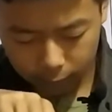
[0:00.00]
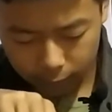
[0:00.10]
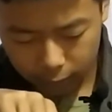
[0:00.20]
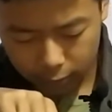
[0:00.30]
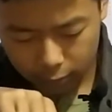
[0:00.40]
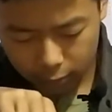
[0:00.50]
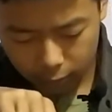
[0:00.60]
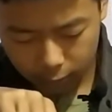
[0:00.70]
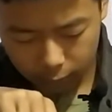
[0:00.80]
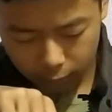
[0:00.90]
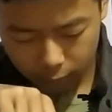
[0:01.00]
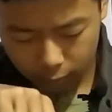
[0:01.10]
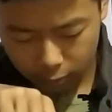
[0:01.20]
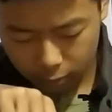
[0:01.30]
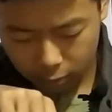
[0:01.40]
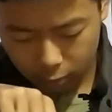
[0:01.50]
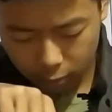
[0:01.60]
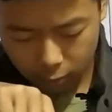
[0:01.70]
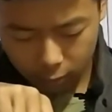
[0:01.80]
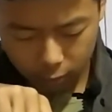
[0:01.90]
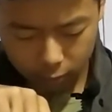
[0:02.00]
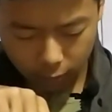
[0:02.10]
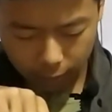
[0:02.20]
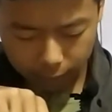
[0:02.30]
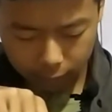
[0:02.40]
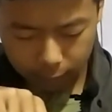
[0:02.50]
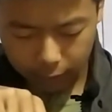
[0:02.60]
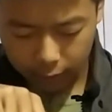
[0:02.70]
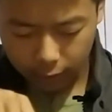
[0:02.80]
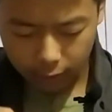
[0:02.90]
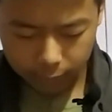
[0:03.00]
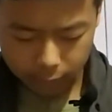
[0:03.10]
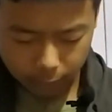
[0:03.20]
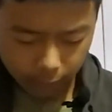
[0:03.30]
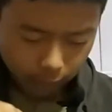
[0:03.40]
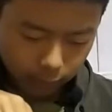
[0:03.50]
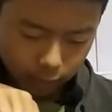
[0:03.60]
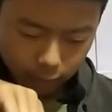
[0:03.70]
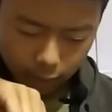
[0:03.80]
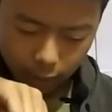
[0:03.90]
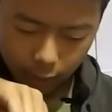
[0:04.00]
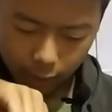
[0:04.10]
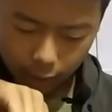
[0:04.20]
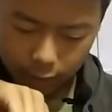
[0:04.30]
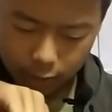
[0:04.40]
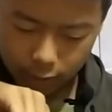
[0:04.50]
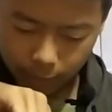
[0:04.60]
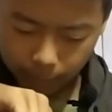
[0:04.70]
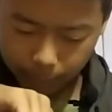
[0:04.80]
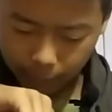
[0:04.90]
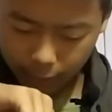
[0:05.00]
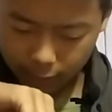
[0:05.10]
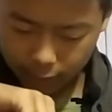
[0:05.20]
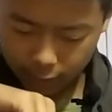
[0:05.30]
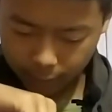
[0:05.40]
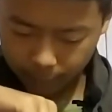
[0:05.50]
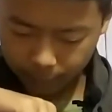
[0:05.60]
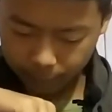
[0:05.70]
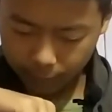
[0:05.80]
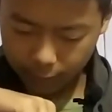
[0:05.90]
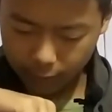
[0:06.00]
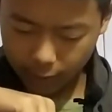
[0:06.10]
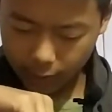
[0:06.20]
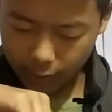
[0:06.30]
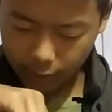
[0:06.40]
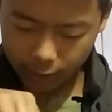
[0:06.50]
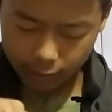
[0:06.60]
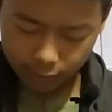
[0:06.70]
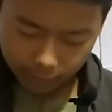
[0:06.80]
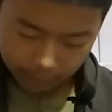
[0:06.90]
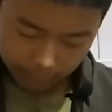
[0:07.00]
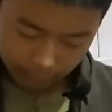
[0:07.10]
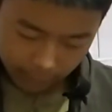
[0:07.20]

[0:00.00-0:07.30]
fleas, so I have to be careful because they can jump. Yes, they can jump